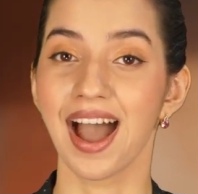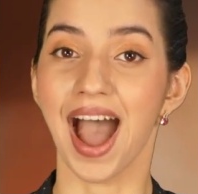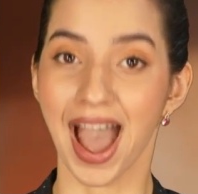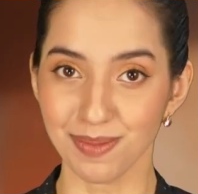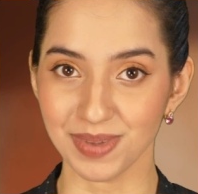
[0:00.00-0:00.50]

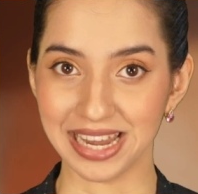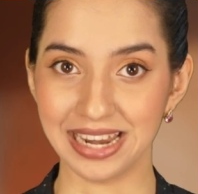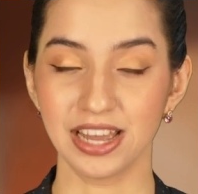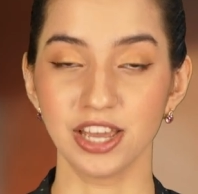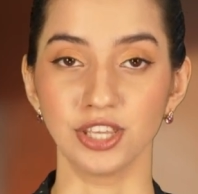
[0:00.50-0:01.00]
I
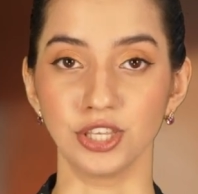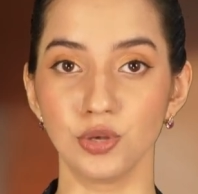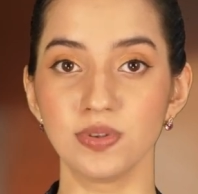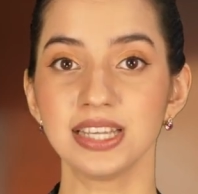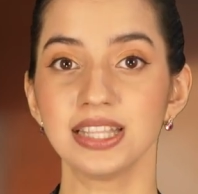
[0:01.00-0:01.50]
mean
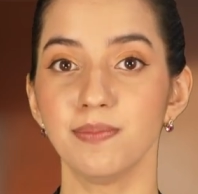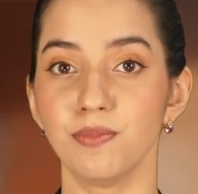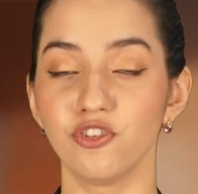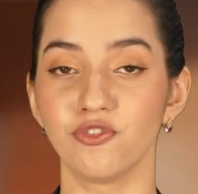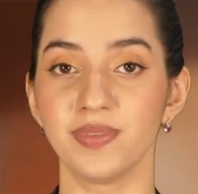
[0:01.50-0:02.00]
using the
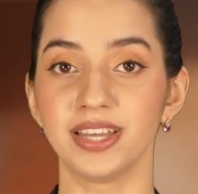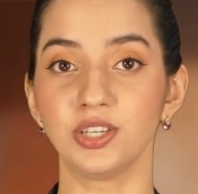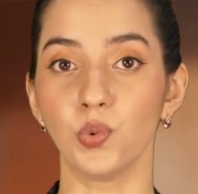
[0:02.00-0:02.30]
movement